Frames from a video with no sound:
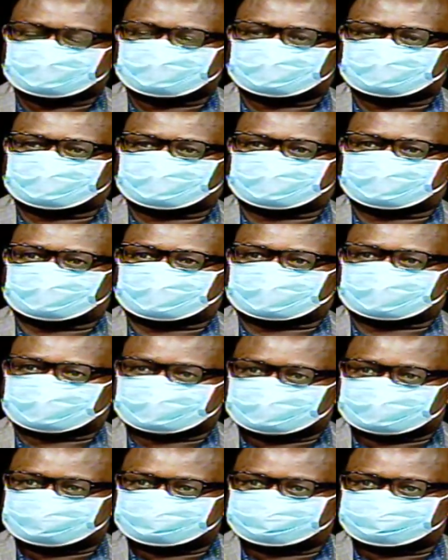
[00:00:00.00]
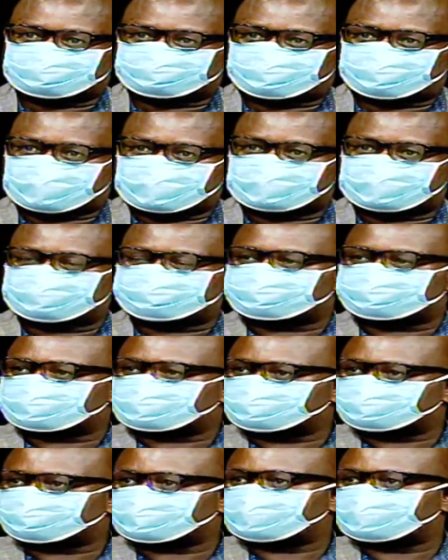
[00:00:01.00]
Uh, again, on Friday, we
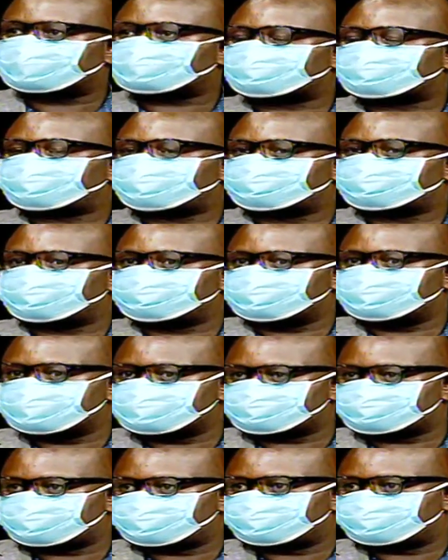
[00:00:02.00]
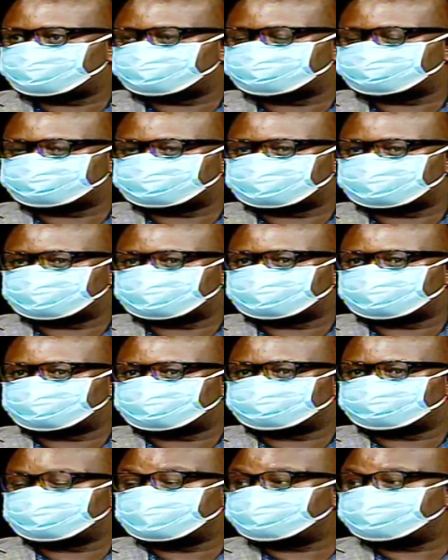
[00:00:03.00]
received a letter from the Ministry of, uh,
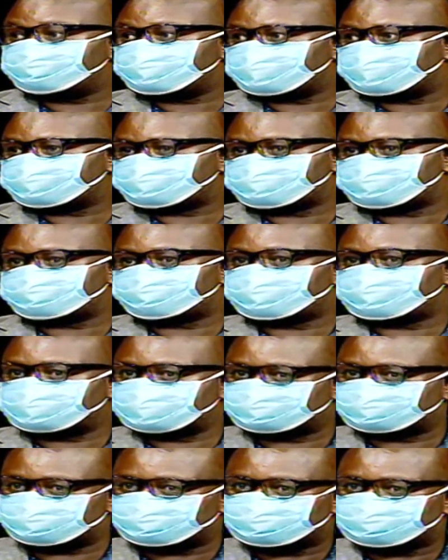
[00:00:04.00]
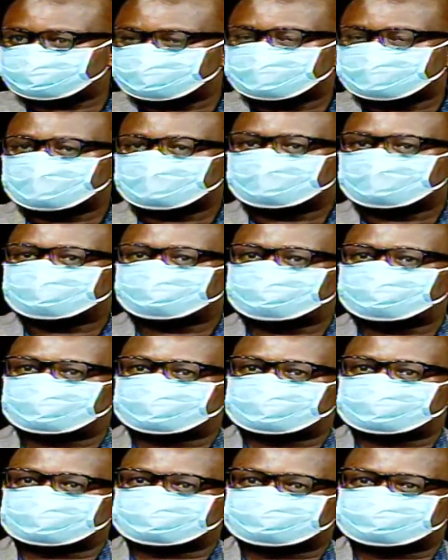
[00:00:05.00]
of Labor and Social Protection where
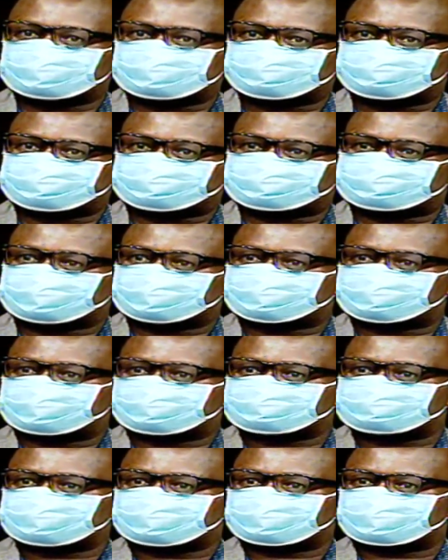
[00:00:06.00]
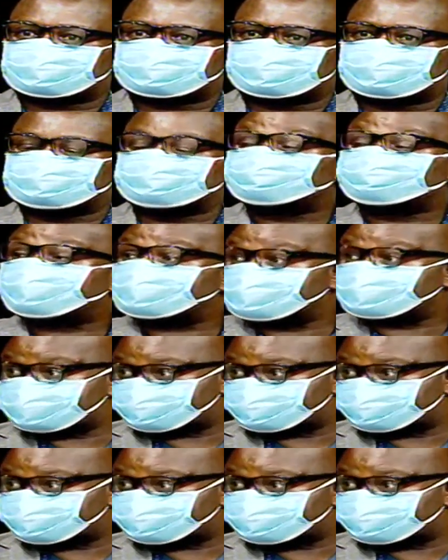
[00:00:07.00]
the CS was saying that, uh, and inviting